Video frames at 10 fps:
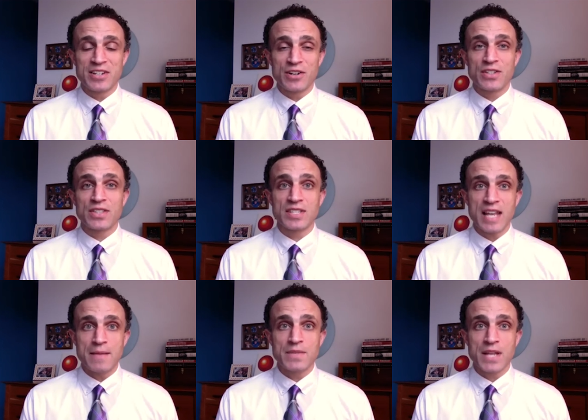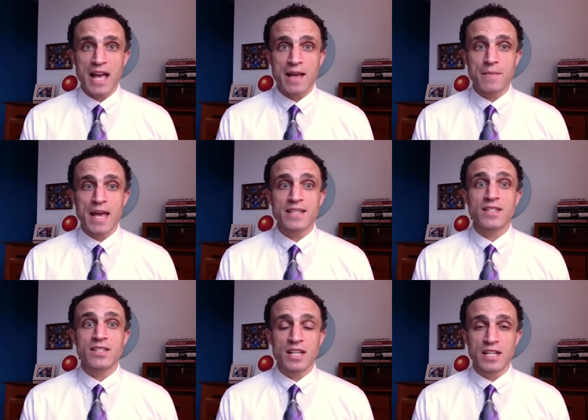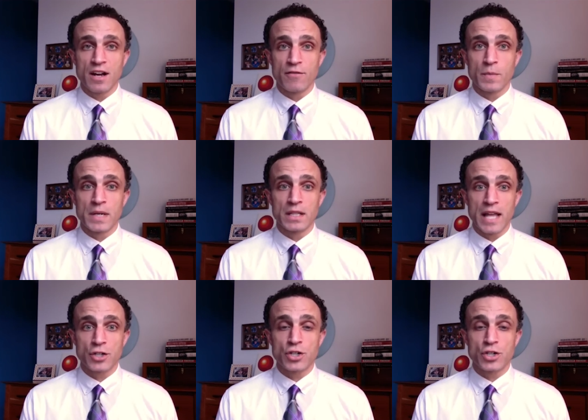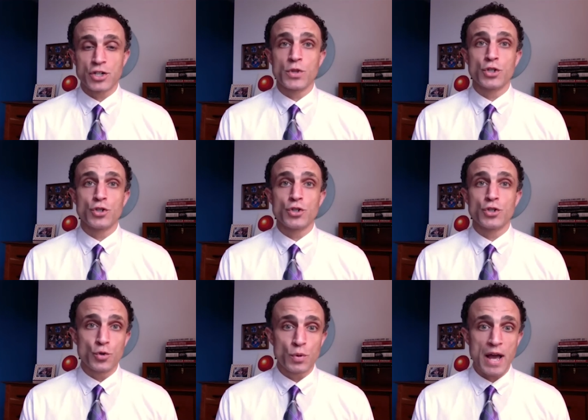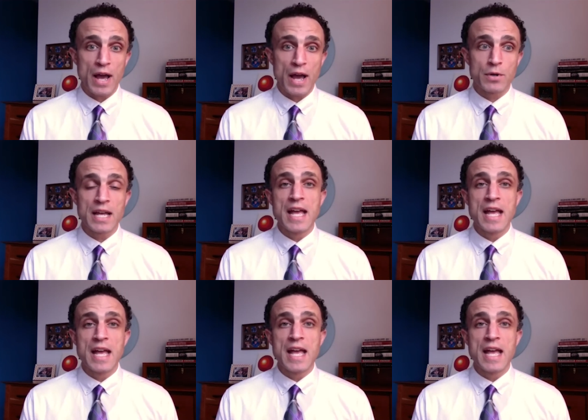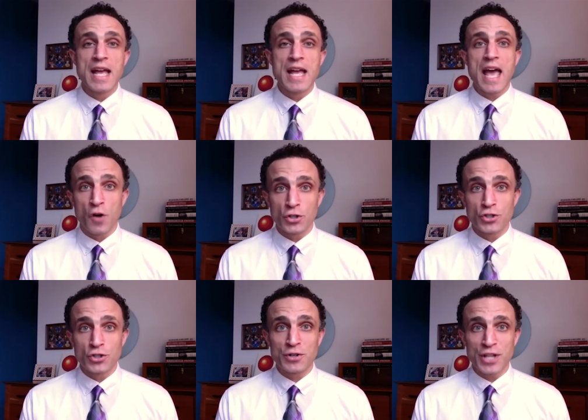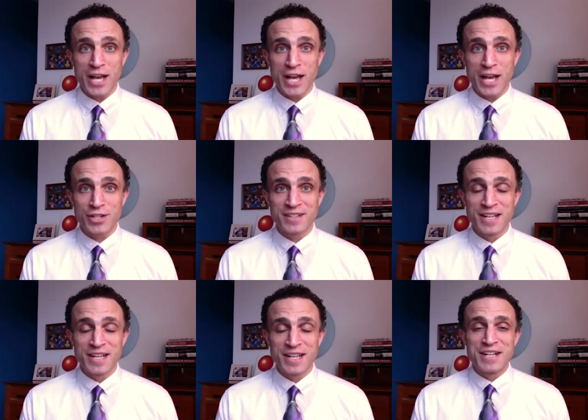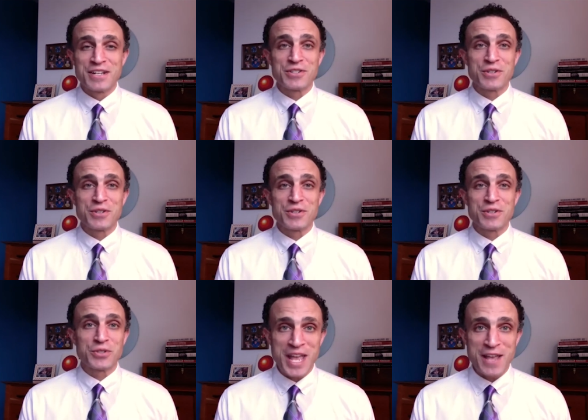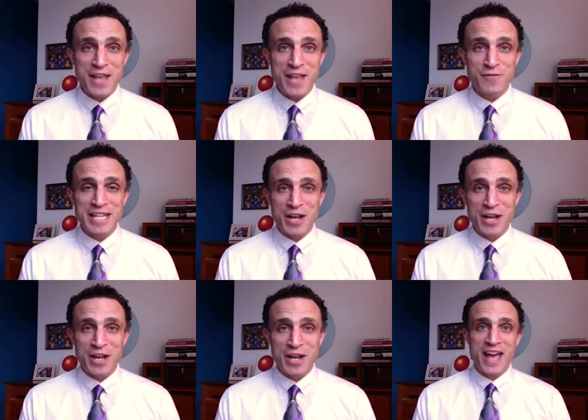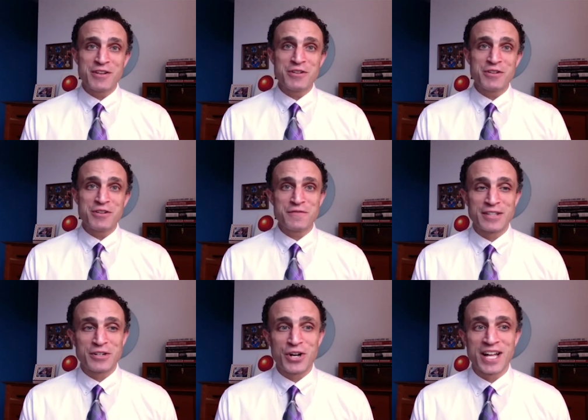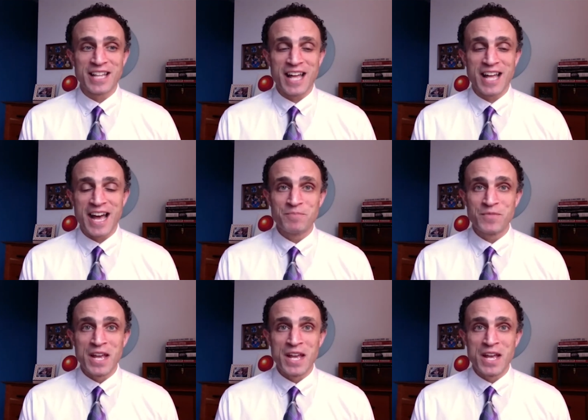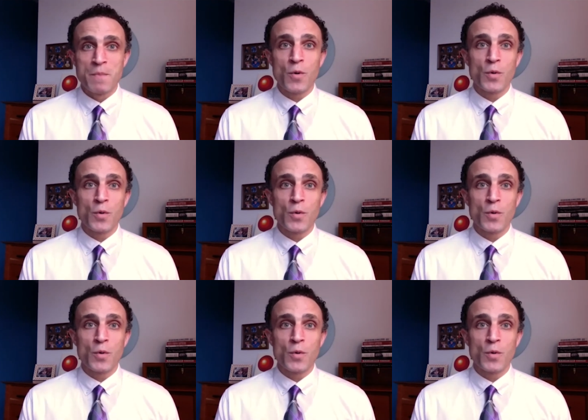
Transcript: year at the same time as the city government elections, with a June primary and a fall general election. So it's okay if you didn't get all that, you can find it all online.